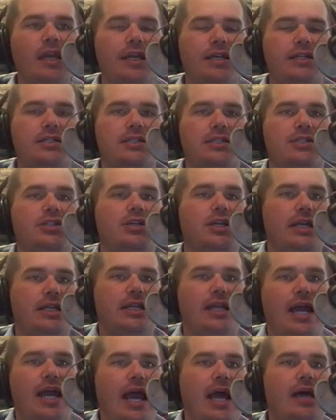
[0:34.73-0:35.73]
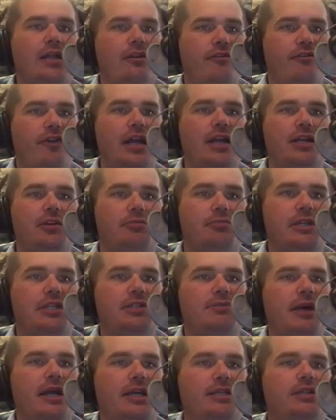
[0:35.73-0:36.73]
is to get that elevated
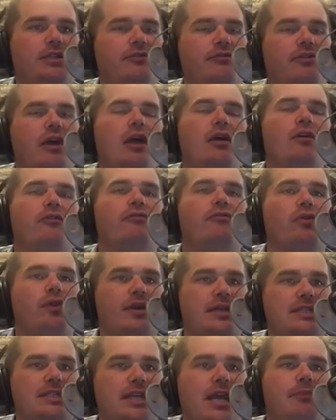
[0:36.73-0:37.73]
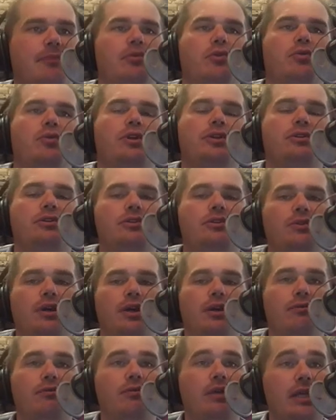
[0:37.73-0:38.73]
perspective. For example, when you're
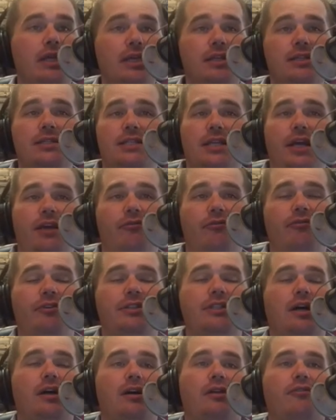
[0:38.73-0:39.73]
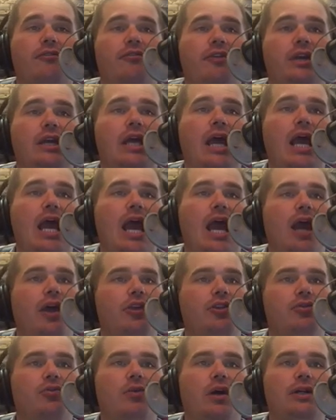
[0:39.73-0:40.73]
doing real estate photography
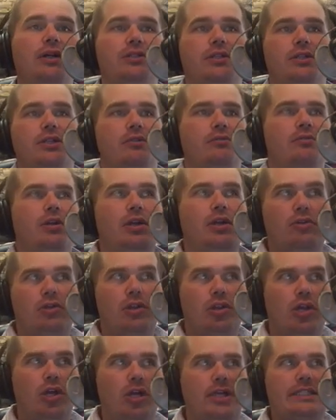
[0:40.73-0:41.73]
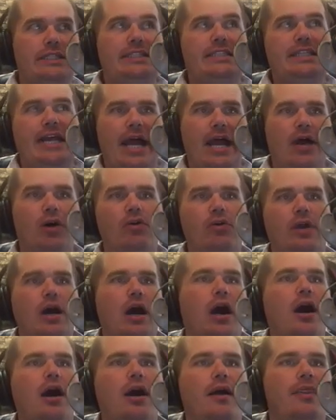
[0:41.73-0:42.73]
and you want to, look down
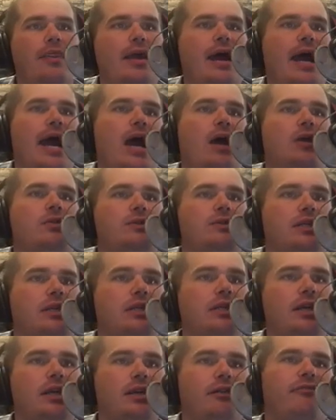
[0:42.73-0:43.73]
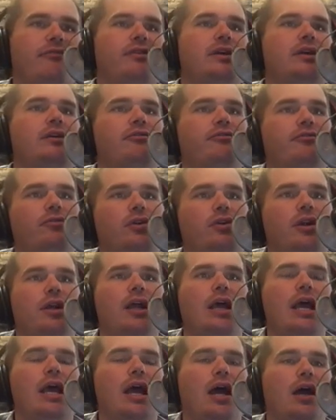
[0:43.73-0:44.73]
on the house and get a feel for,
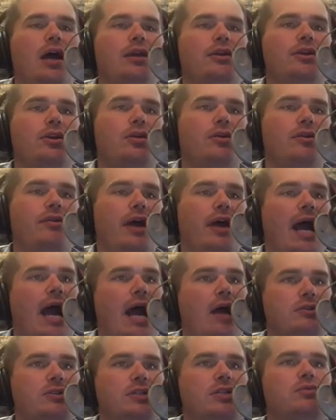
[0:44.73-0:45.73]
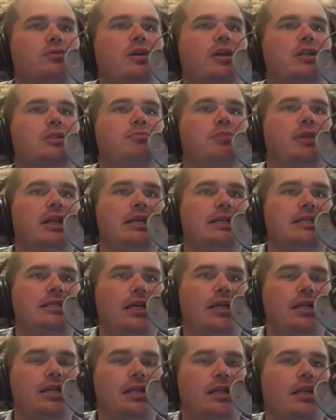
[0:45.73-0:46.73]
the house and where it's
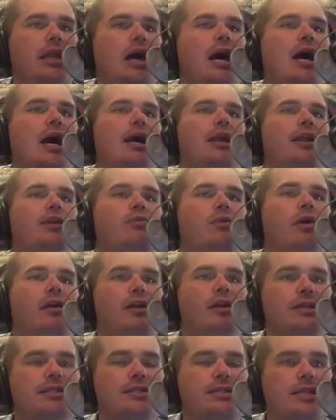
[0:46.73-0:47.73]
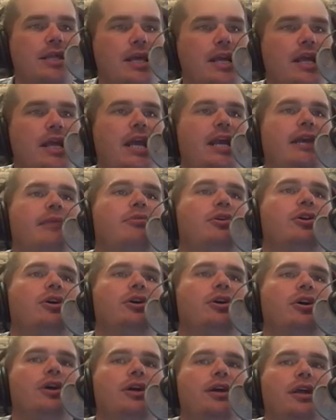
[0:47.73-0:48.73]
placed on the lot and where it is in the
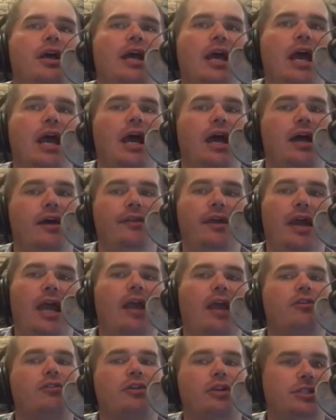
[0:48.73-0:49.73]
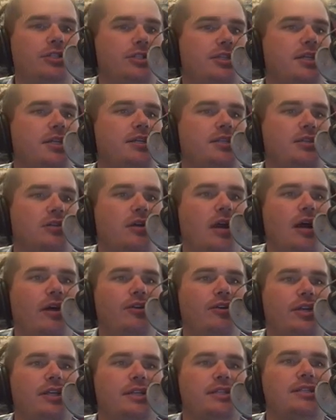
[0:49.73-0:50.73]
neighborhood and the acreage that's
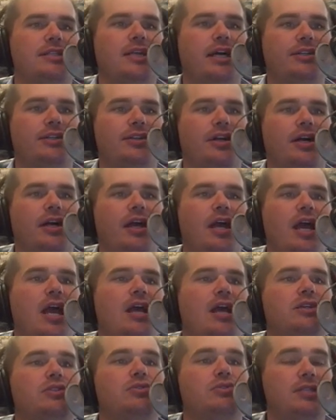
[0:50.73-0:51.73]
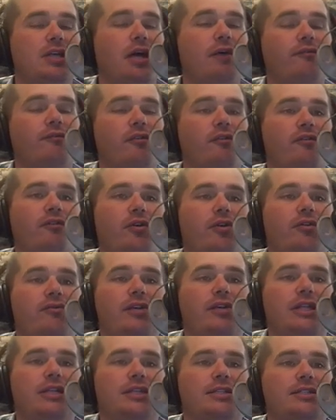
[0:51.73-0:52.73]
around it, etc. So it's helpful for
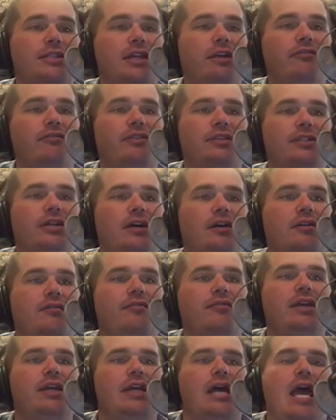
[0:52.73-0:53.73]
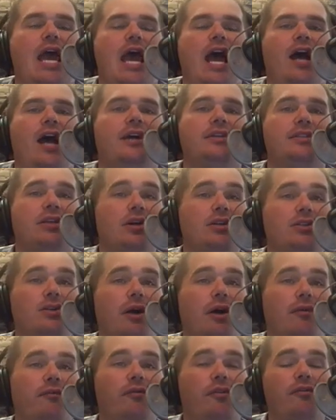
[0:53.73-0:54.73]
real estate photography. It's also
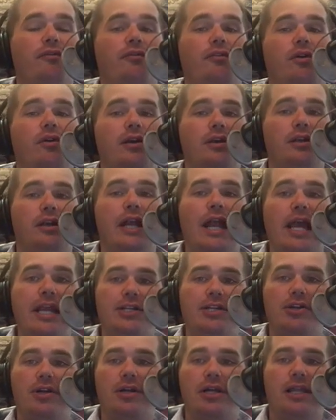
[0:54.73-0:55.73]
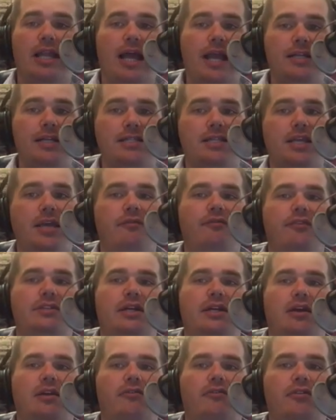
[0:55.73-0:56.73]
helpful for nature and landscape
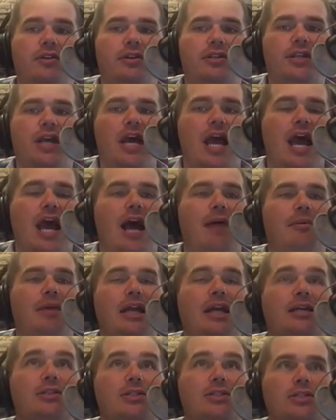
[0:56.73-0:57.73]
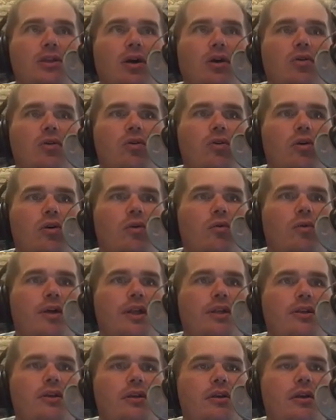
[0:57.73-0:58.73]
photographers. I mean, it's so cool
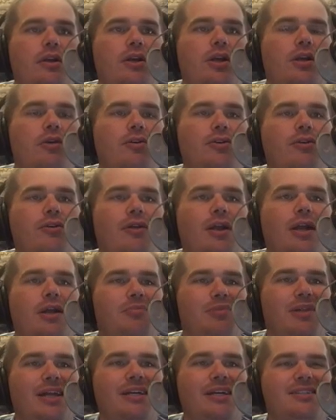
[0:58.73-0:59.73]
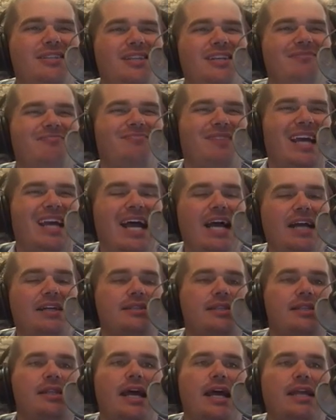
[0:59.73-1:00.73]
when, you're in a place that,
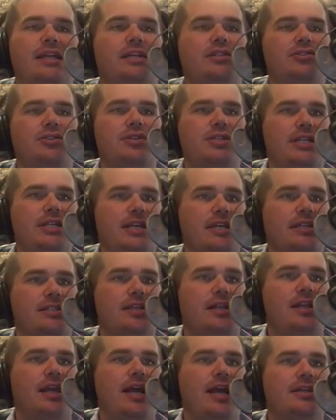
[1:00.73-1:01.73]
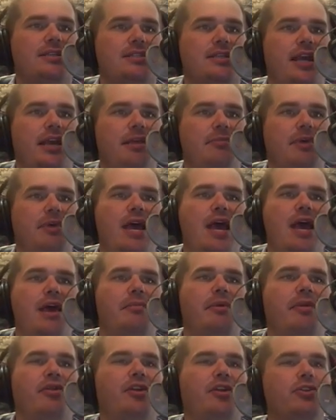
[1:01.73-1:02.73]
isn't that interesting as a landscape,
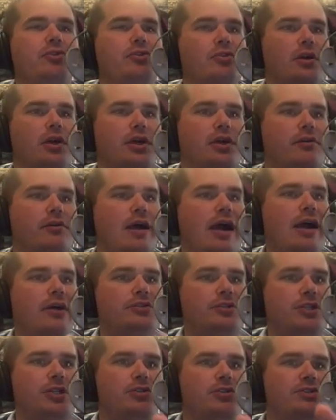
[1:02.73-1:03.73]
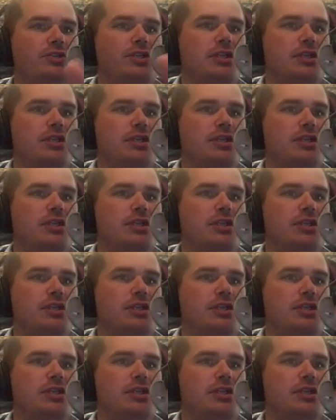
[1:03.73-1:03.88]
but then you look around and you